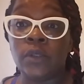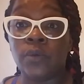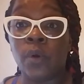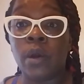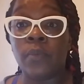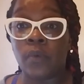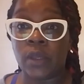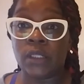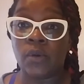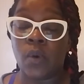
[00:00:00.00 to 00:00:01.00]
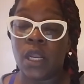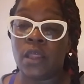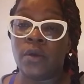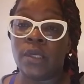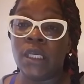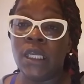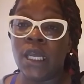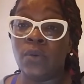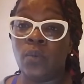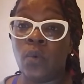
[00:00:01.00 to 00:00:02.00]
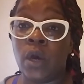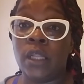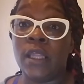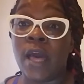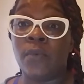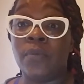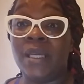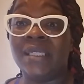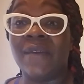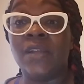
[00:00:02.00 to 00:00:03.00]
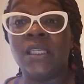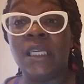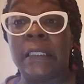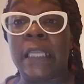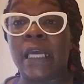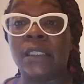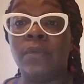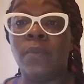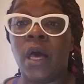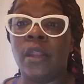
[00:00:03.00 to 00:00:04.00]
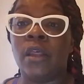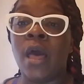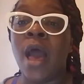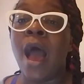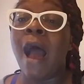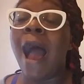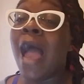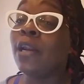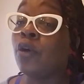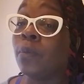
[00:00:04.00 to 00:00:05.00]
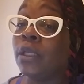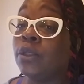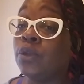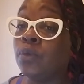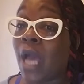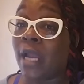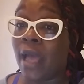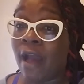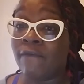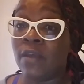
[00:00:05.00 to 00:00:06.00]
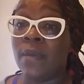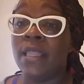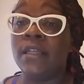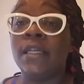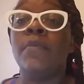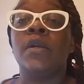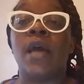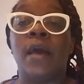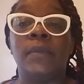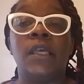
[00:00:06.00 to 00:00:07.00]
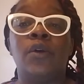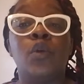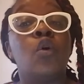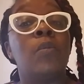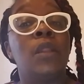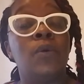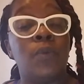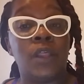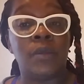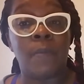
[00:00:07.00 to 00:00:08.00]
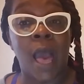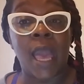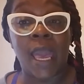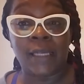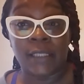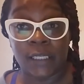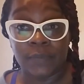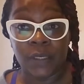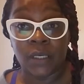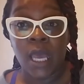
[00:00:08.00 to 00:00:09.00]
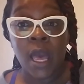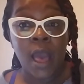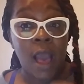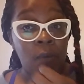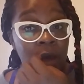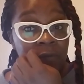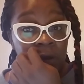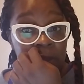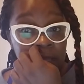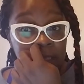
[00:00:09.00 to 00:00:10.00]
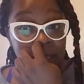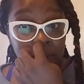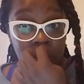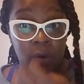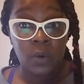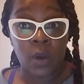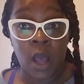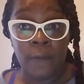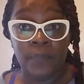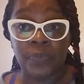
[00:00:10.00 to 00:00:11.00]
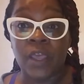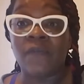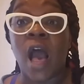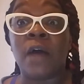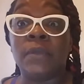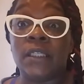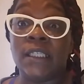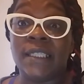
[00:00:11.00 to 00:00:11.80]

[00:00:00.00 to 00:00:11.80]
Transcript: growing boys, one at 13 and one that will be 17 next month. I normally do not have them in the summer times. They are normally with my ex-husband. However, this summer they have opted to